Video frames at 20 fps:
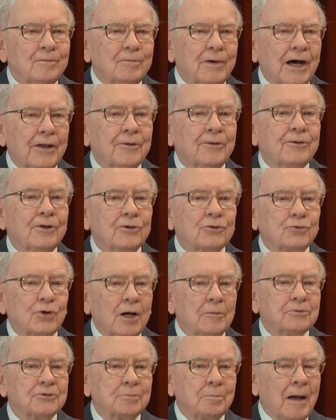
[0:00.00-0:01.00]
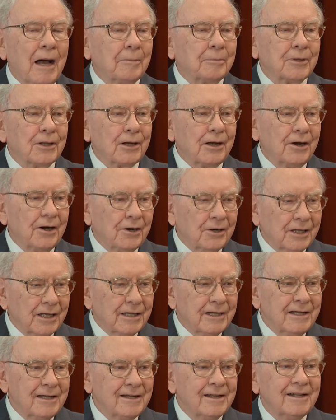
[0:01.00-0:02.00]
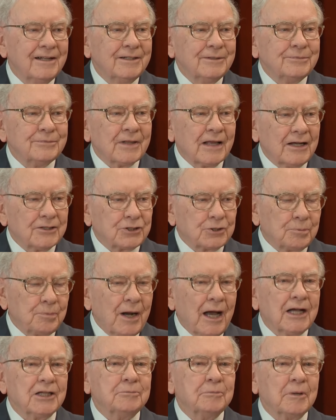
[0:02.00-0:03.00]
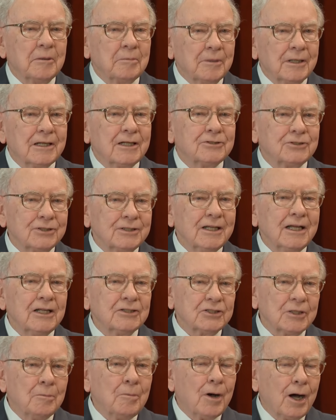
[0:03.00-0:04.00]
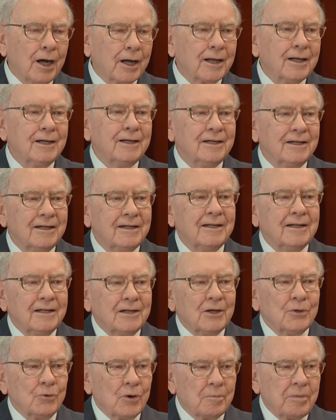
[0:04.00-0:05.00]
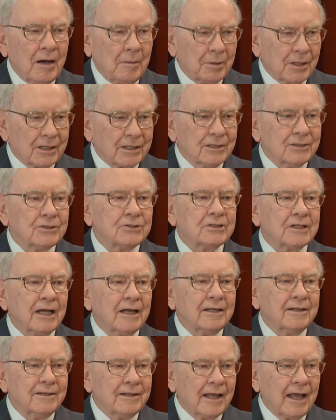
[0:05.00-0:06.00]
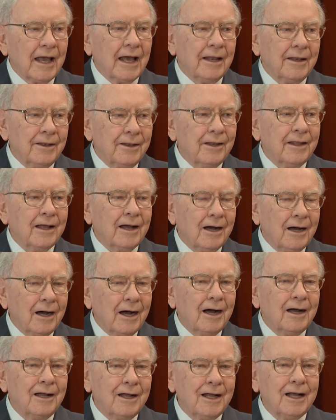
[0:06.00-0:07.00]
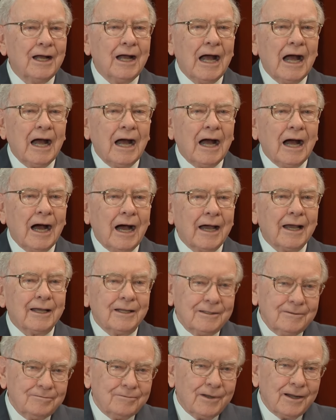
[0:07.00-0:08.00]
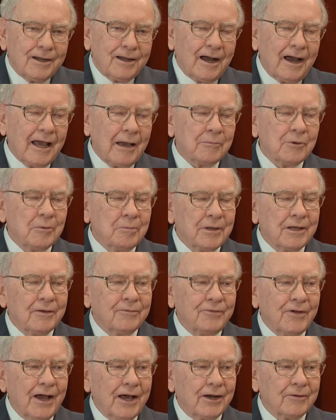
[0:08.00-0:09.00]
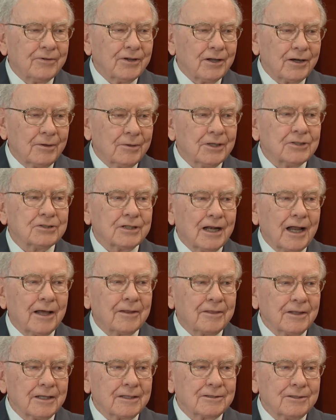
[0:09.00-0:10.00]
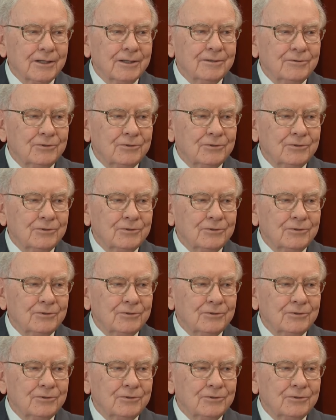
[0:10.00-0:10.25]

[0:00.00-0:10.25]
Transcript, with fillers: but Trump's popularity has surprised me, but it's, it's among Republicans, and, and uh, I, I happen to be a fan of Hillary's, and I think that